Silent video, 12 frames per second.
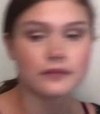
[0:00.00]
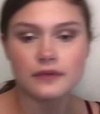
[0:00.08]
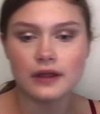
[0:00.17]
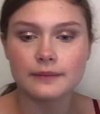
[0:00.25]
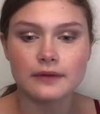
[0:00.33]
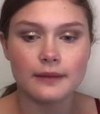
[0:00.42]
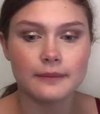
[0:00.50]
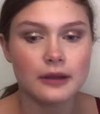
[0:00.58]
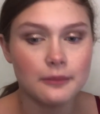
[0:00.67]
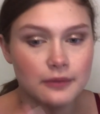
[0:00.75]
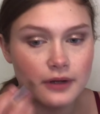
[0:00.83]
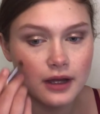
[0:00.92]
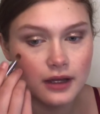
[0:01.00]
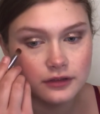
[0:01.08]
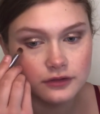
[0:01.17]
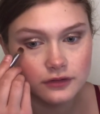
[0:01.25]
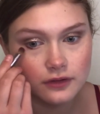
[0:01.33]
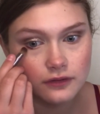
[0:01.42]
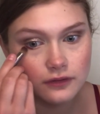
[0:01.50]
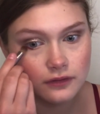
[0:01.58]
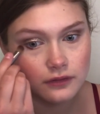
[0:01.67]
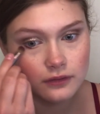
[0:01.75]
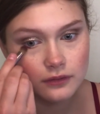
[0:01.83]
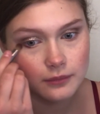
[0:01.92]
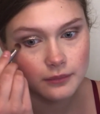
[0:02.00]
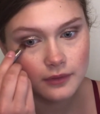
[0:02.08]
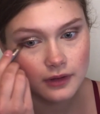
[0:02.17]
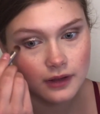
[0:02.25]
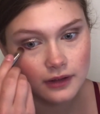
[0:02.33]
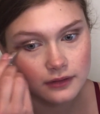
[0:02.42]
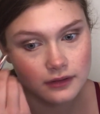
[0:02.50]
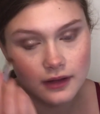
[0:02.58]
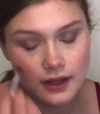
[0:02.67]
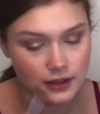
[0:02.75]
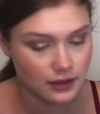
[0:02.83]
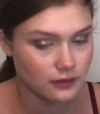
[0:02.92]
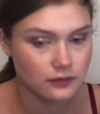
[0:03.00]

then I'm grabbing a brush to blend that out.